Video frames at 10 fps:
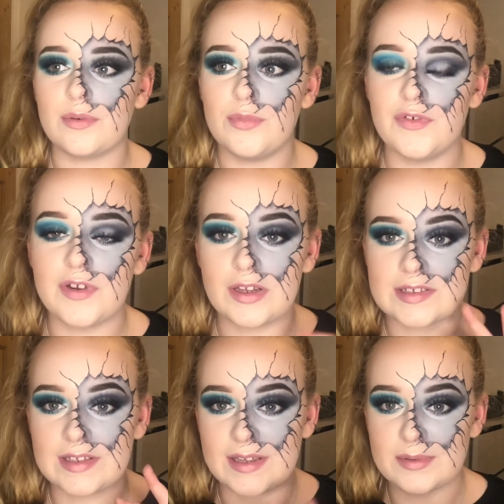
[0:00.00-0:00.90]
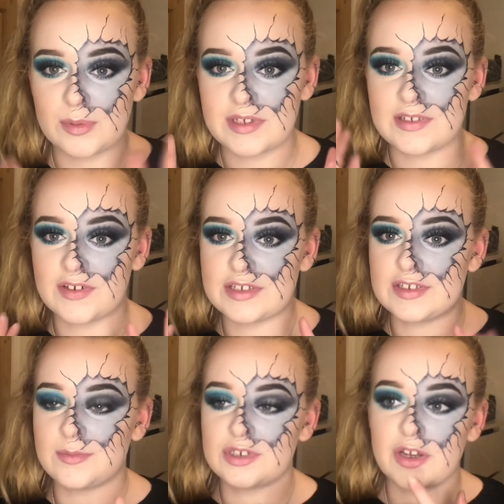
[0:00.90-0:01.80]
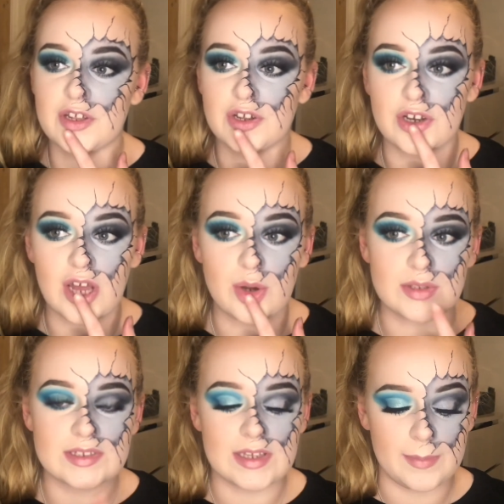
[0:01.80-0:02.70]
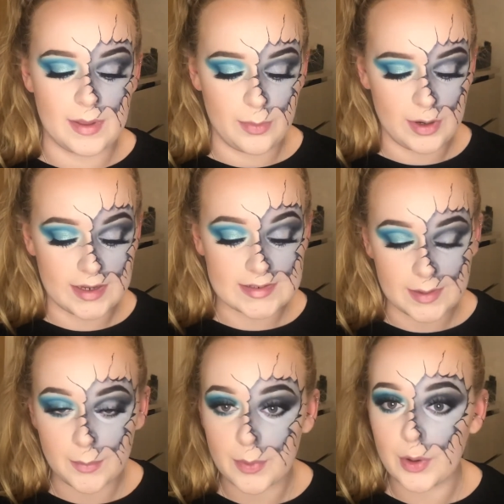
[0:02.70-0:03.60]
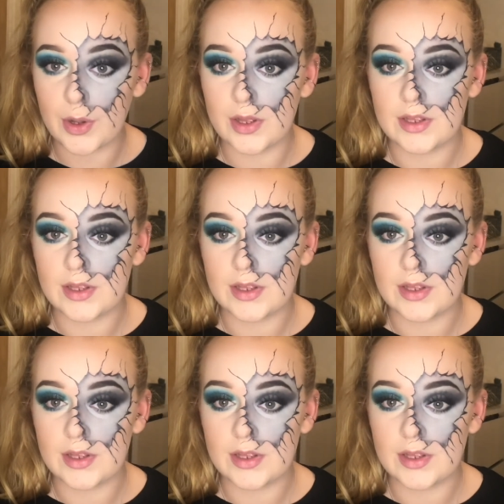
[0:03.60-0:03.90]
Moving on to lips, because I've got so much going on, I want to keep it pretty simple.